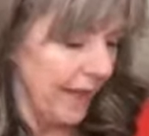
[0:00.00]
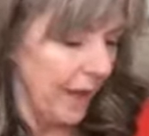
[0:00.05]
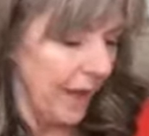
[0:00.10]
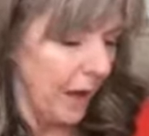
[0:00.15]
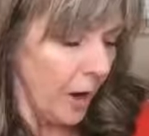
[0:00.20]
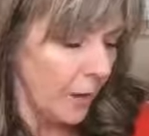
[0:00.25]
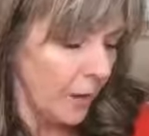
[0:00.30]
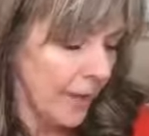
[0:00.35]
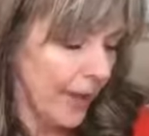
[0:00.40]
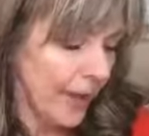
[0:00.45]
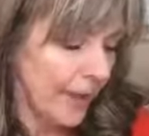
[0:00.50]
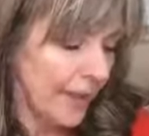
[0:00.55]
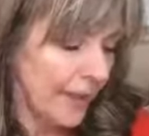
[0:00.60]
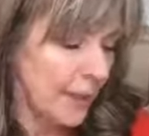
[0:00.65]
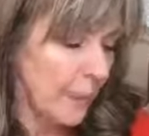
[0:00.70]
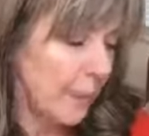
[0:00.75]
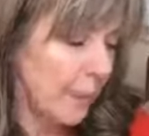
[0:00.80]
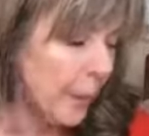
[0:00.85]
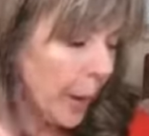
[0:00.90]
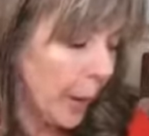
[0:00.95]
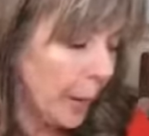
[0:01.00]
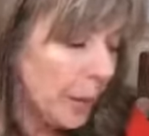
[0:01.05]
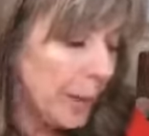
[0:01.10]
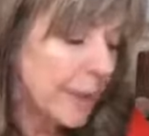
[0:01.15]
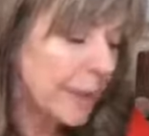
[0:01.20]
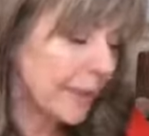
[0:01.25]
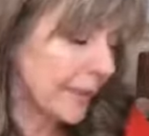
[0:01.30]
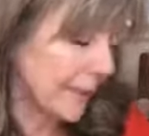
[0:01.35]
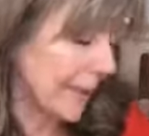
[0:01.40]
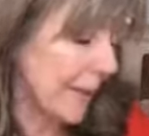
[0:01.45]
Okay, the
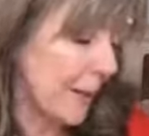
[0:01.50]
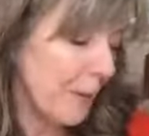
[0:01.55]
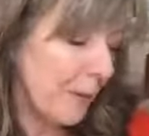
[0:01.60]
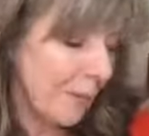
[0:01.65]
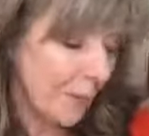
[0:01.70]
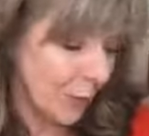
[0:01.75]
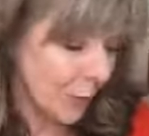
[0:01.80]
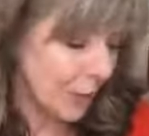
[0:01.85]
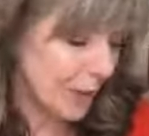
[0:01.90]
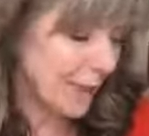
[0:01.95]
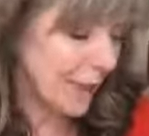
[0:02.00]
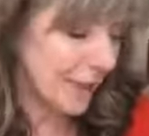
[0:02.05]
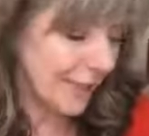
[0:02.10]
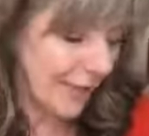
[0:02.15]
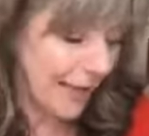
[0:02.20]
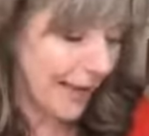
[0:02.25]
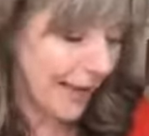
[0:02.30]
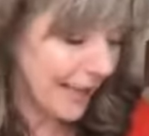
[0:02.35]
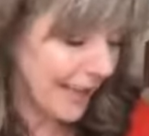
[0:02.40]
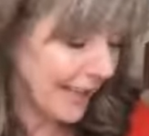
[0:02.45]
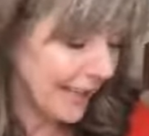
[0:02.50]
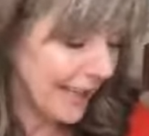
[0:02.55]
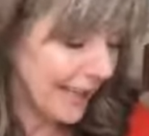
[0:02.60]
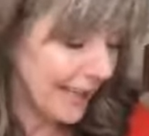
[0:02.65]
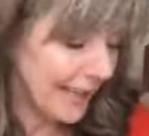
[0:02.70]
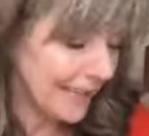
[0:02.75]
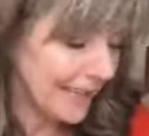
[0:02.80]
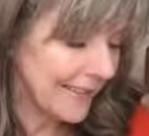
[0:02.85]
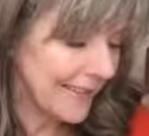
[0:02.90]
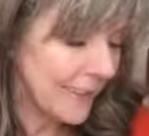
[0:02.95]
bonus tip for today
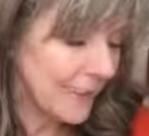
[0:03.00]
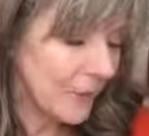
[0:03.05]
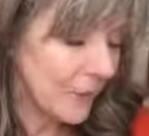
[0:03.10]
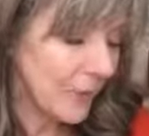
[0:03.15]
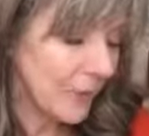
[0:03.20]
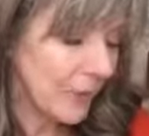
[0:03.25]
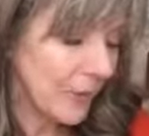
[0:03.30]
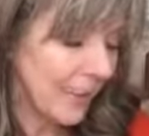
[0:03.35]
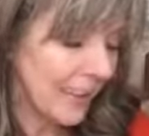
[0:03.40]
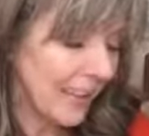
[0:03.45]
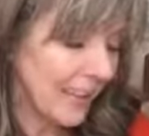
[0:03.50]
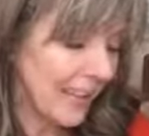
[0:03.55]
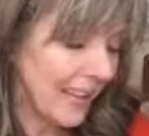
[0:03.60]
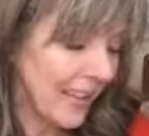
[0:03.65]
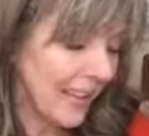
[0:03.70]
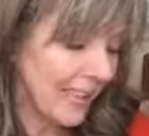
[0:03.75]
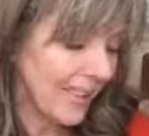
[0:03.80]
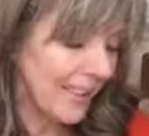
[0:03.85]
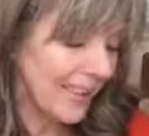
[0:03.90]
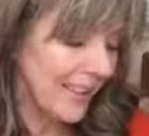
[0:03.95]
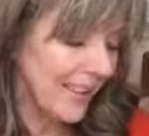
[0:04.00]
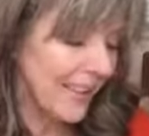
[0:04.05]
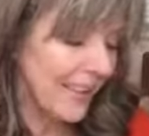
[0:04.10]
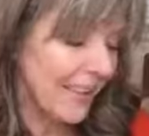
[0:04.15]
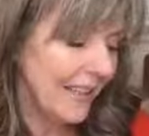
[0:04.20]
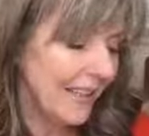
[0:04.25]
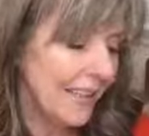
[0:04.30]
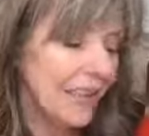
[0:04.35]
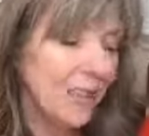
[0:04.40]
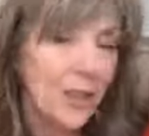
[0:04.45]
is number
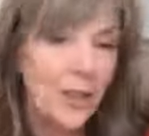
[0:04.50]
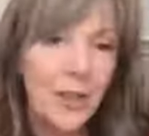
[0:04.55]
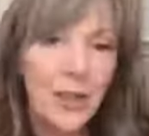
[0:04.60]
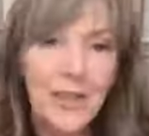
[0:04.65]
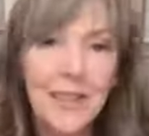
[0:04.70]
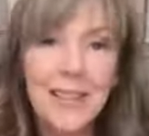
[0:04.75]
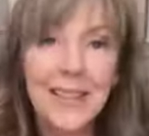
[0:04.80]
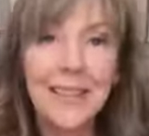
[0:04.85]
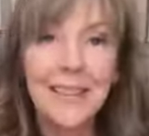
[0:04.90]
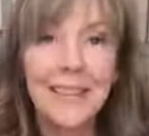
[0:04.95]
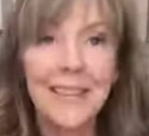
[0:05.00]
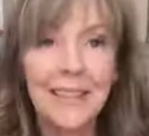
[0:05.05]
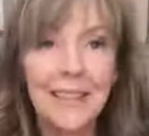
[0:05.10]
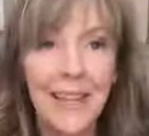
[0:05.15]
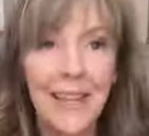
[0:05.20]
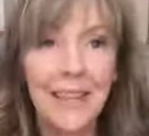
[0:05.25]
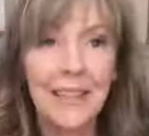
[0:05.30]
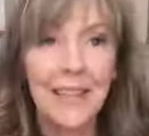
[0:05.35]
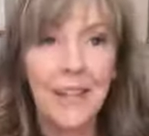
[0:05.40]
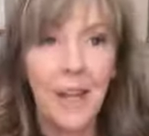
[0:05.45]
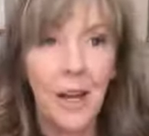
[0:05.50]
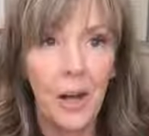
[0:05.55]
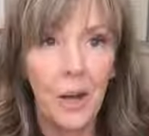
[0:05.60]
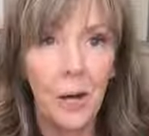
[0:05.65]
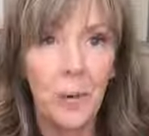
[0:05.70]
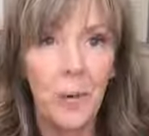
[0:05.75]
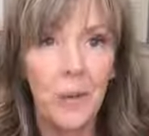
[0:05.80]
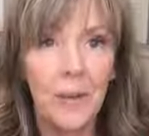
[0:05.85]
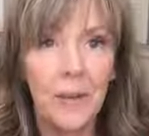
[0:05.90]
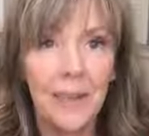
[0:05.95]
11, learn to say
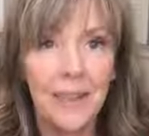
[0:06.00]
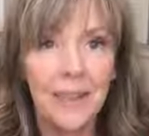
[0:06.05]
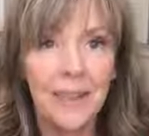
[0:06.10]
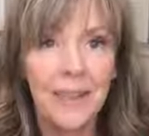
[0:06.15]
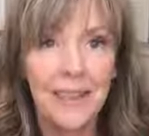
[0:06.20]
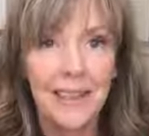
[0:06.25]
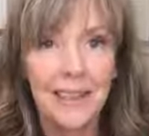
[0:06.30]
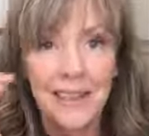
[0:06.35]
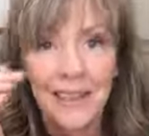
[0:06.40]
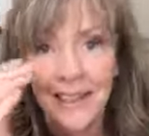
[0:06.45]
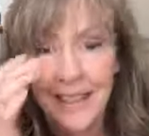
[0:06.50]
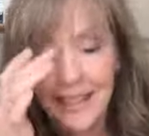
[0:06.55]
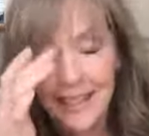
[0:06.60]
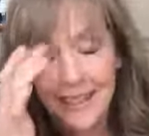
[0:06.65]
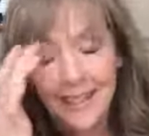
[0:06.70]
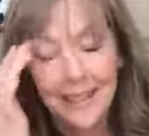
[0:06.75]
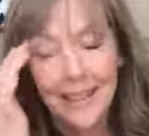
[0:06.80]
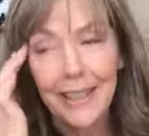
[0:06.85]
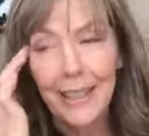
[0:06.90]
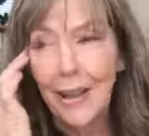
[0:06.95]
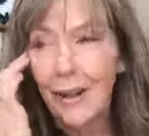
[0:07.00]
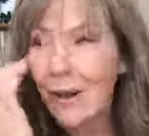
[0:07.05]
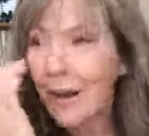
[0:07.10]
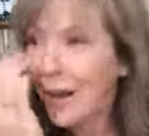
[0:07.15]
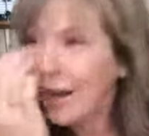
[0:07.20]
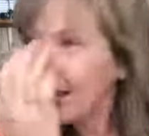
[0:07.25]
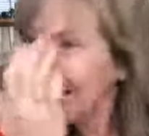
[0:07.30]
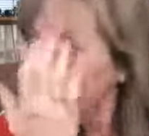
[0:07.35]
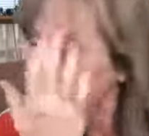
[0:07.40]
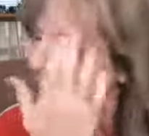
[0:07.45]
no. You know,
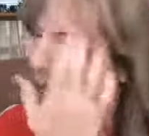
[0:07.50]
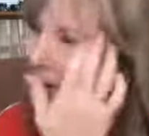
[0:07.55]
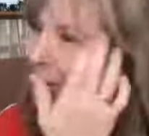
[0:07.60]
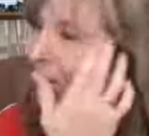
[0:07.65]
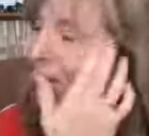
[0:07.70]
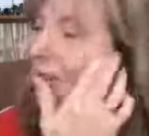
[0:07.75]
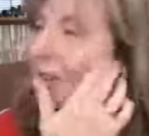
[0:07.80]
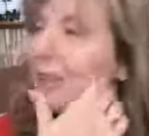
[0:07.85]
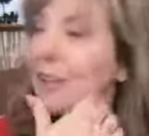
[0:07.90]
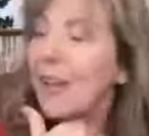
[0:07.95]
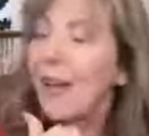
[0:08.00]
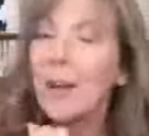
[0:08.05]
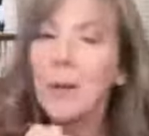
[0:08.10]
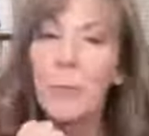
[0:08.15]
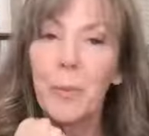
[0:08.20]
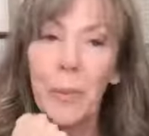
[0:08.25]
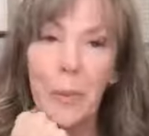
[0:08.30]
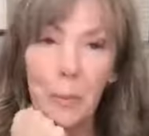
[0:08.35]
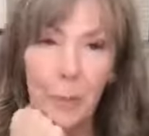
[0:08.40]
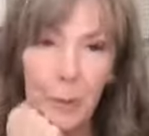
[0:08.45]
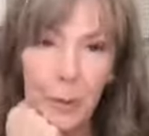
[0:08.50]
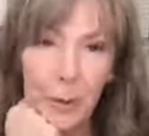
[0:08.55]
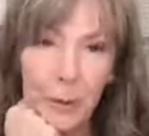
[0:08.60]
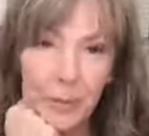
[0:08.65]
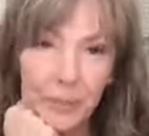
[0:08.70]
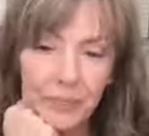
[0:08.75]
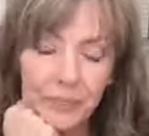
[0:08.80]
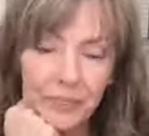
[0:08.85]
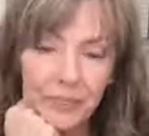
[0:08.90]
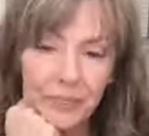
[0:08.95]
I know there's a lot of
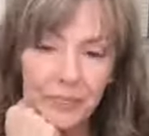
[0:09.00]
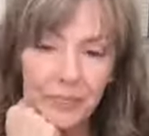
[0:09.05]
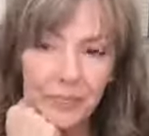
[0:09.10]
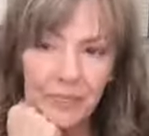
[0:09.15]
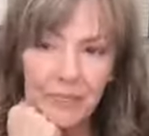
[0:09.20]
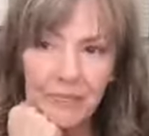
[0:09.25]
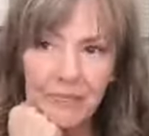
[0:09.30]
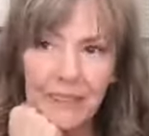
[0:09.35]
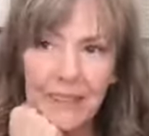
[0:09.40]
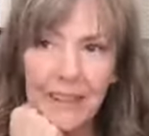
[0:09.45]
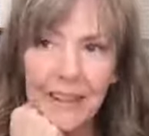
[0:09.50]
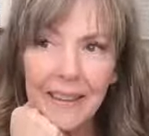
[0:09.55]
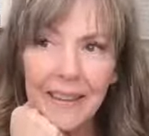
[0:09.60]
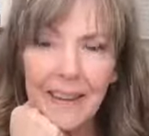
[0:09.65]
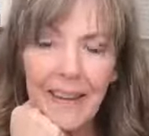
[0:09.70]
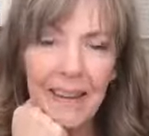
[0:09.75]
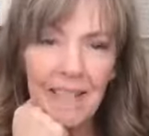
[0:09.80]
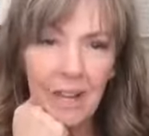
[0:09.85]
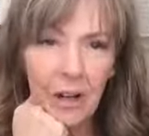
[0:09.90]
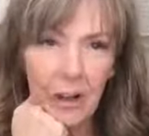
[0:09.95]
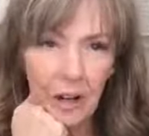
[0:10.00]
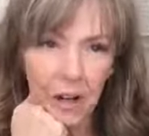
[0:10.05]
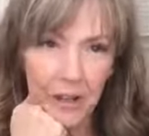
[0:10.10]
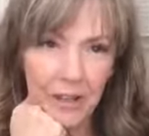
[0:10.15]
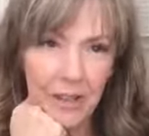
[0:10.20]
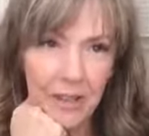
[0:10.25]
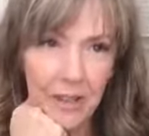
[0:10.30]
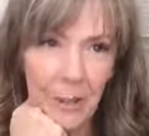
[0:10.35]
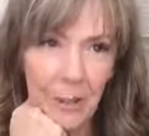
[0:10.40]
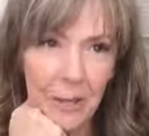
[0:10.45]
people that have a
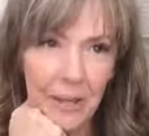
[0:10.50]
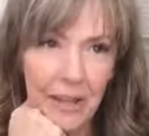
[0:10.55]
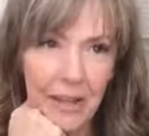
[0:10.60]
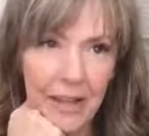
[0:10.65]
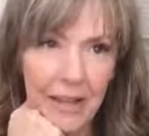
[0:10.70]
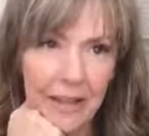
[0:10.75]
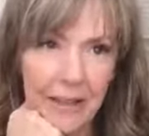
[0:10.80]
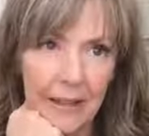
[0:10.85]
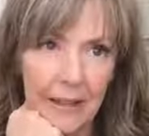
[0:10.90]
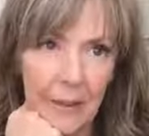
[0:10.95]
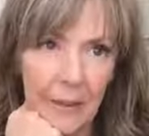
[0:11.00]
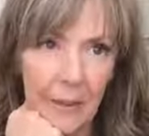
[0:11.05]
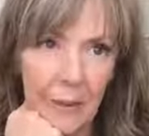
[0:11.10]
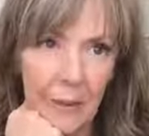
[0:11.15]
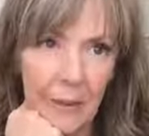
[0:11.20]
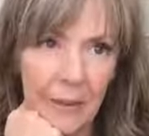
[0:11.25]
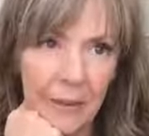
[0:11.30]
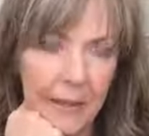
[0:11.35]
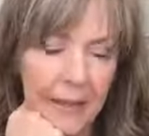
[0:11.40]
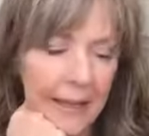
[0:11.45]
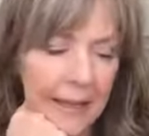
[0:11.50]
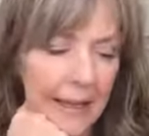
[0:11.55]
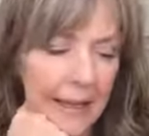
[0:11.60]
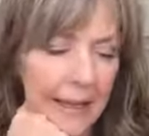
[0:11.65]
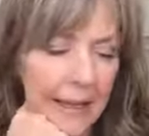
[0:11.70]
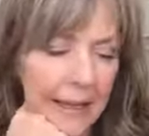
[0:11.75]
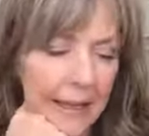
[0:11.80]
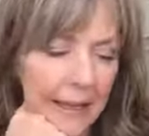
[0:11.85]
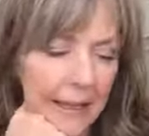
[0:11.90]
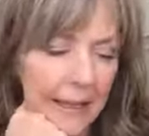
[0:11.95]
hard time saying no.
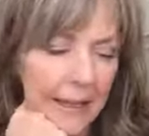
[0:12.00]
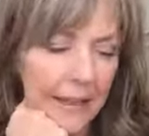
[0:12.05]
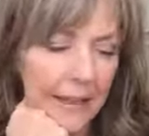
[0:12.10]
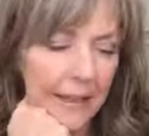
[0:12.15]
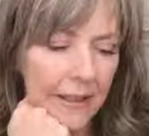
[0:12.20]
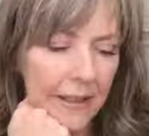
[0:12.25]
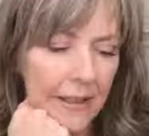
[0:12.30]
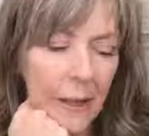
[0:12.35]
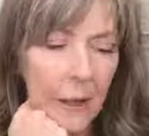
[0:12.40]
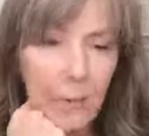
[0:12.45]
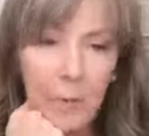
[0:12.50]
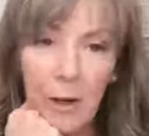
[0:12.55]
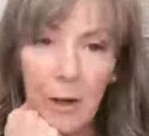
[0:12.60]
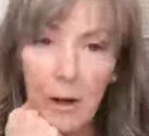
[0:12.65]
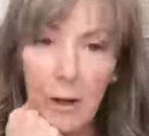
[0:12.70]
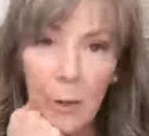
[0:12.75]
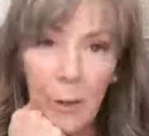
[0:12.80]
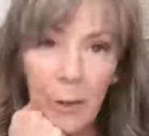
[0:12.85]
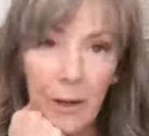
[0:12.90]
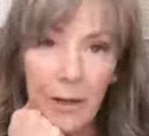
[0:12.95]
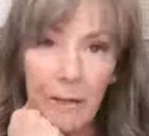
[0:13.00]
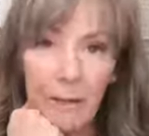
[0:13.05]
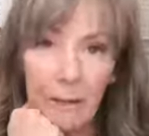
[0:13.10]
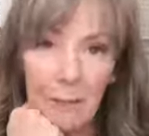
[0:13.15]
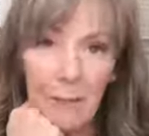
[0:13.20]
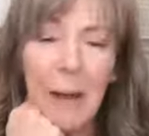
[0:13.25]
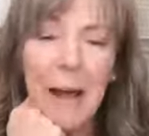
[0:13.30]
And I'm not one of them.